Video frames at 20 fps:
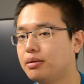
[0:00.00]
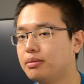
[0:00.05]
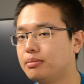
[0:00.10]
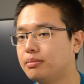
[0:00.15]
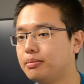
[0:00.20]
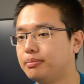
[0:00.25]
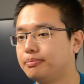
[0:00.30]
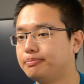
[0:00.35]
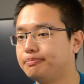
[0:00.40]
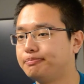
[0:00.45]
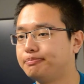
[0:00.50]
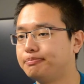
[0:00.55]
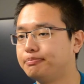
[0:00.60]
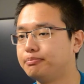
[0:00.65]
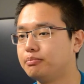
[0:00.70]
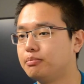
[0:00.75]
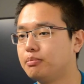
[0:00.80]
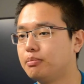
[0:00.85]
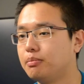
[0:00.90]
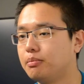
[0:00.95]
mm,
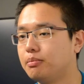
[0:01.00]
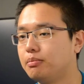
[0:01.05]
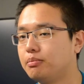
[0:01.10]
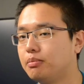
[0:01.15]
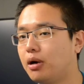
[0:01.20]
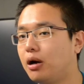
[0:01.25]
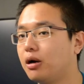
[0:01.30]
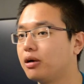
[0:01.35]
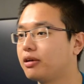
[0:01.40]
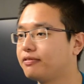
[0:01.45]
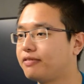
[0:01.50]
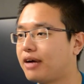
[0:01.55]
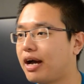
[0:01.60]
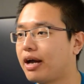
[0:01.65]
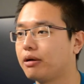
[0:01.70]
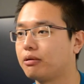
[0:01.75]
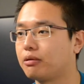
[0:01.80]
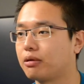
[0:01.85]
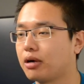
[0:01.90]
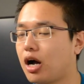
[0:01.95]

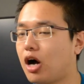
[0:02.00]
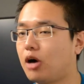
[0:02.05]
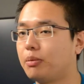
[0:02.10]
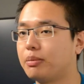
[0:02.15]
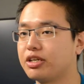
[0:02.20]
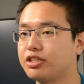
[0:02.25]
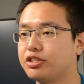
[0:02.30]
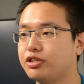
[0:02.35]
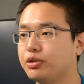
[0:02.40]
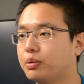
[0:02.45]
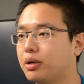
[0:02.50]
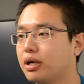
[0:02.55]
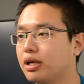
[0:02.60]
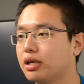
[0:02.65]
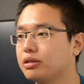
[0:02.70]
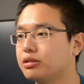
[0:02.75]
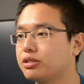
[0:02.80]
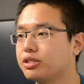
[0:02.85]
modify, or how much you want to